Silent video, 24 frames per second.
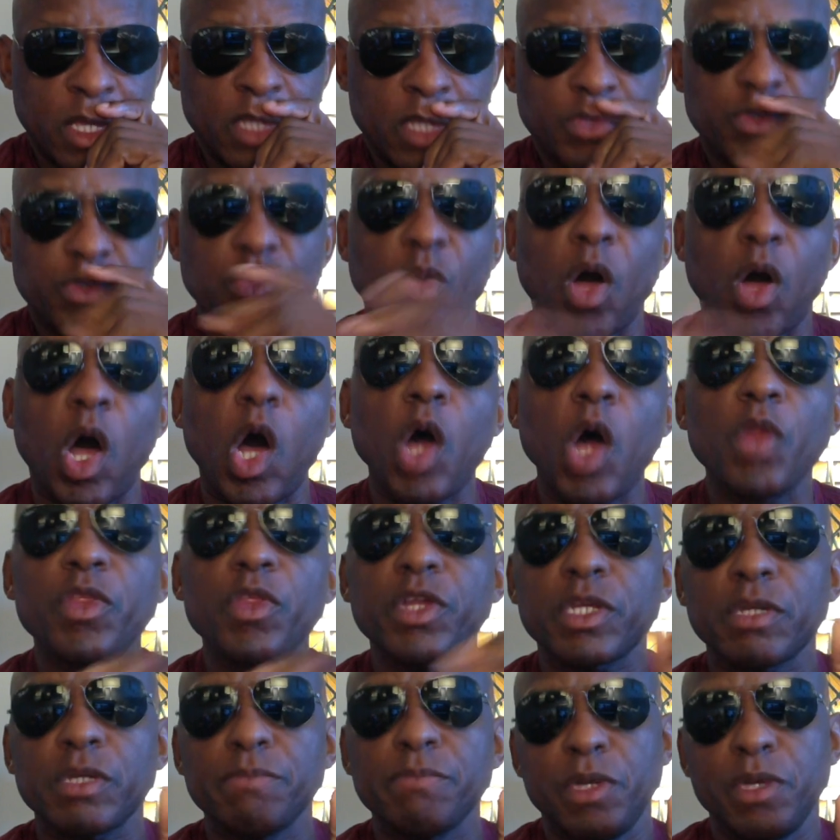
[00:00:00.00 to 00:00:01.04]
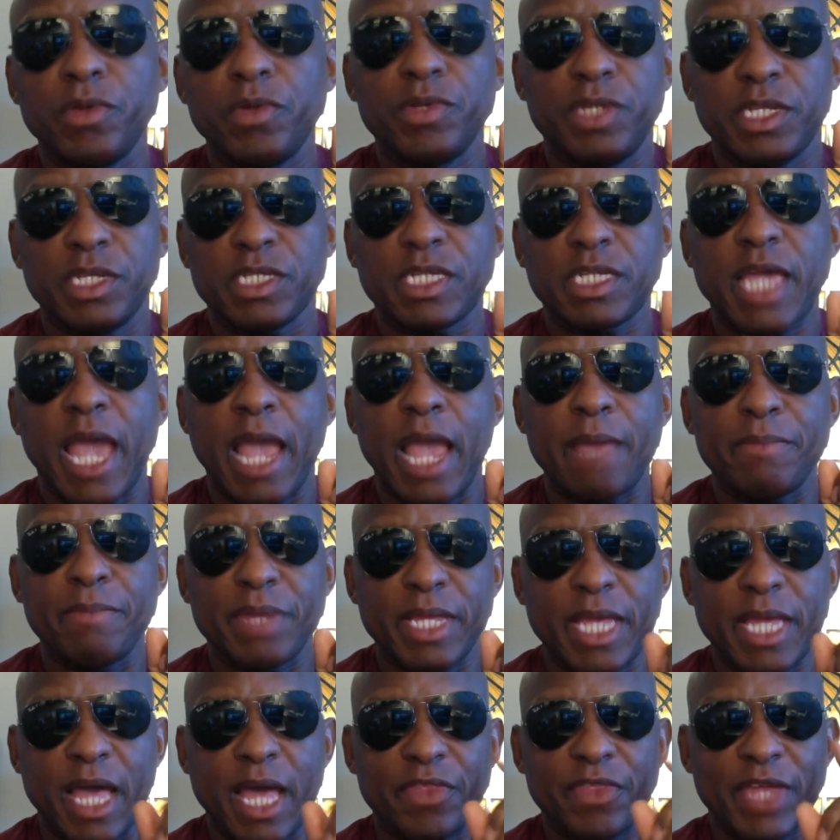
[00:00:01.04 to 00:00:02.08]
So all the communities came
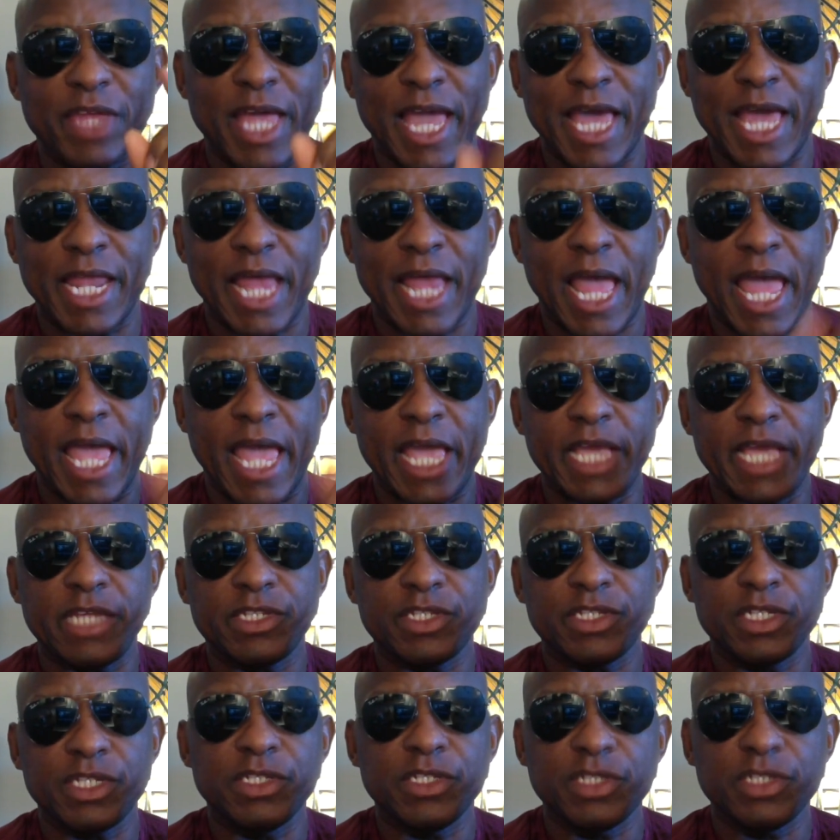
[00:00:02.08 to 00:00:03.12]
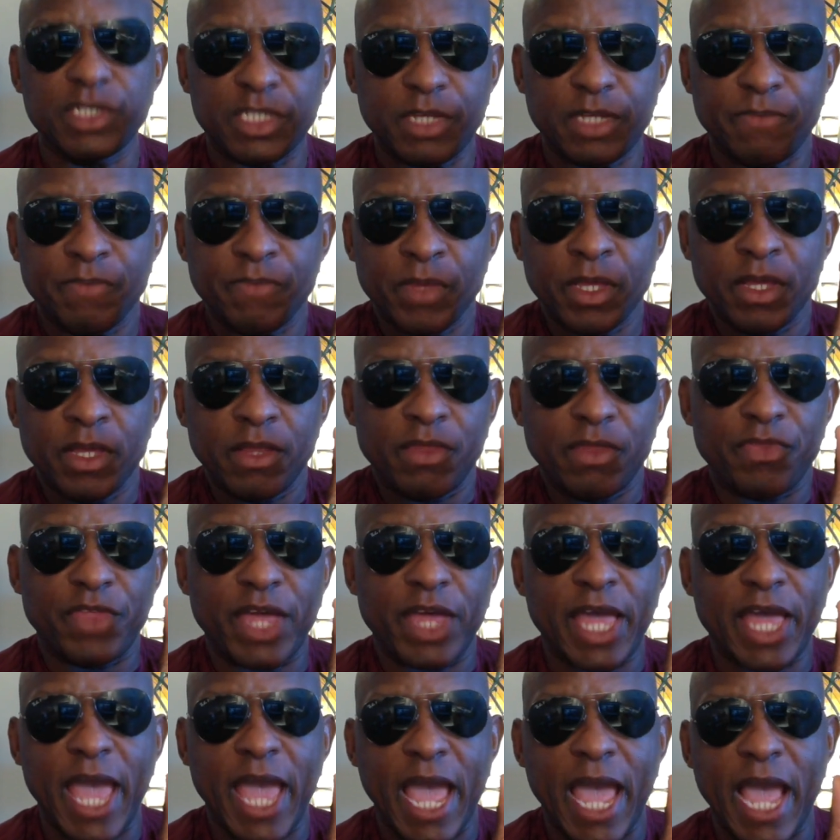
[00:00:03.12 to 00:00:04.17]
together. They had Asians,
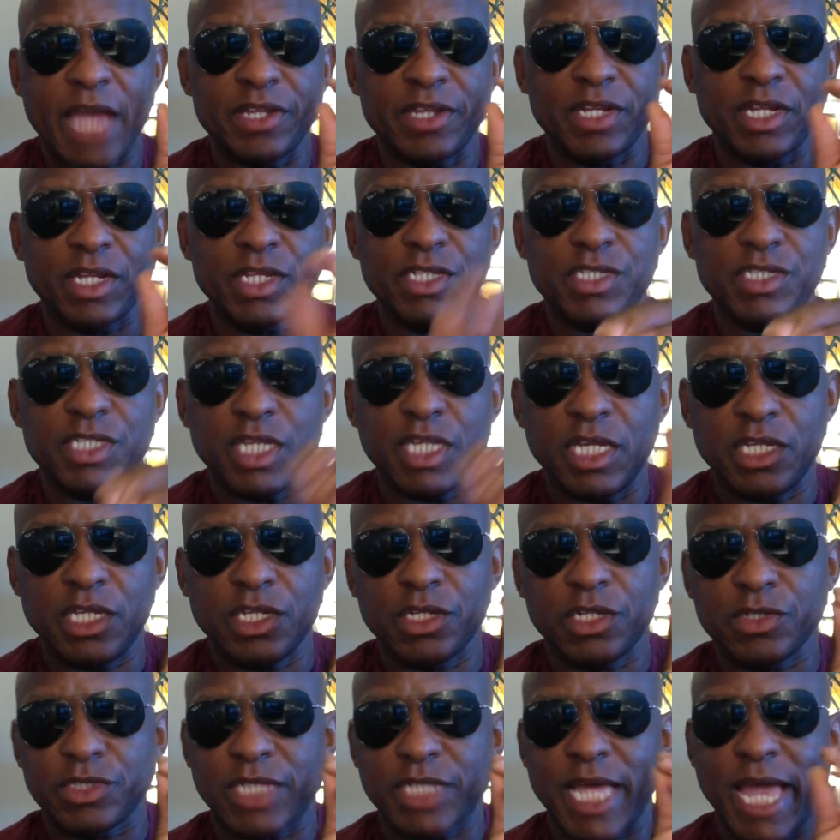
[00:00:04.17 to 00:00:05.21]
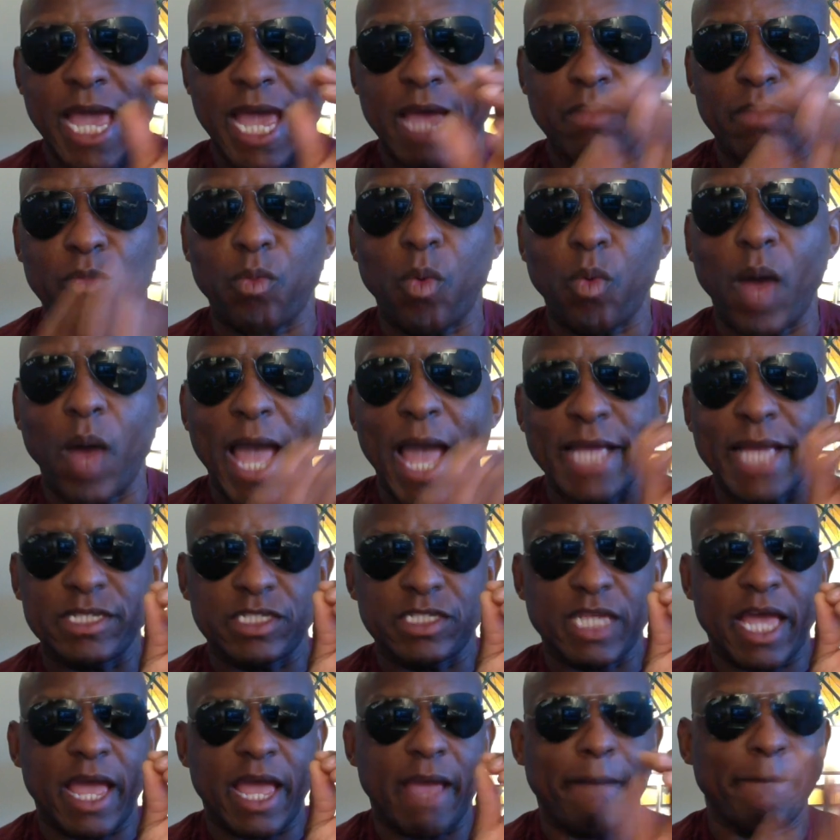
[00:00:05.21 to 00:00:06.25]
they had Latinos, they had whites,
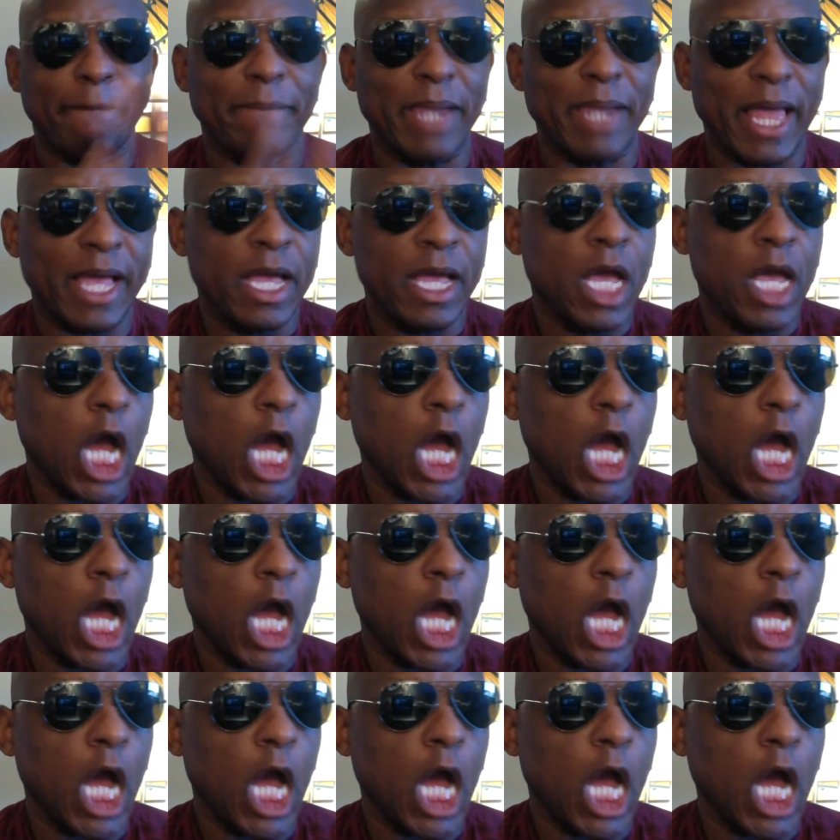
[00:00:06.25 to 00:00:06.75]
they had black.